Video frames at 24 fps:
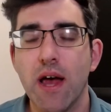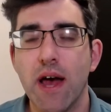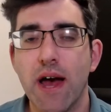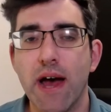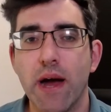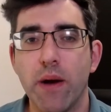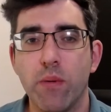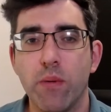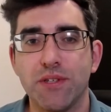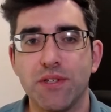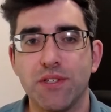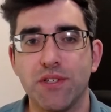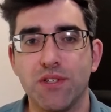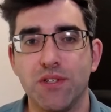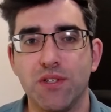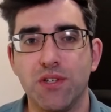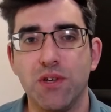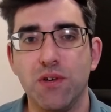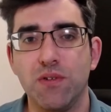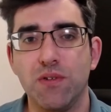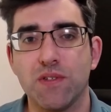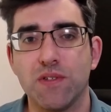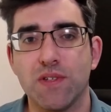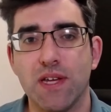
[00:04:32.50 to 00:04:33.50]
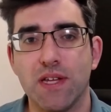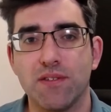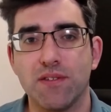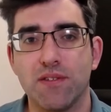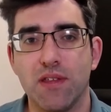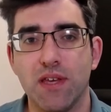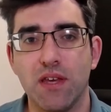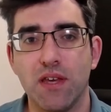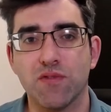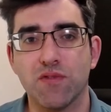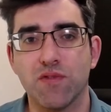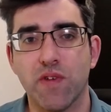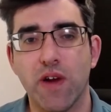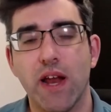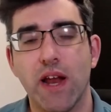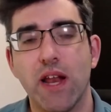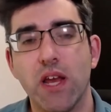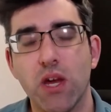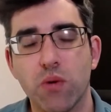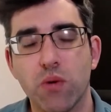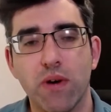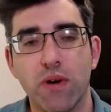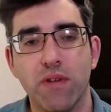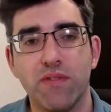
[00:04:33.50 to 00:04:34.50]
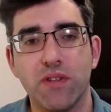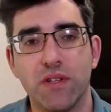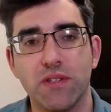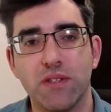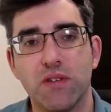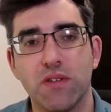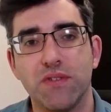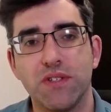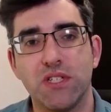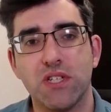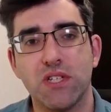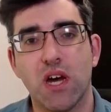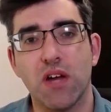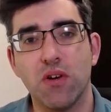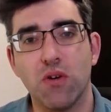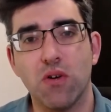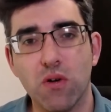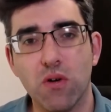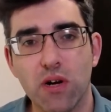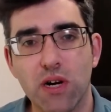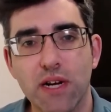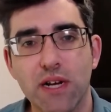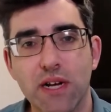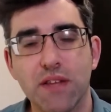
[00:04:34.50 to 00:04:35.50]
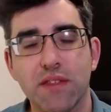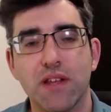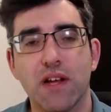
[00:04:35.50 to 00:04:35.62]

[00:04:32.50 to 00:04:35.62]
which is used, it's the Israeli equivalent of a .org.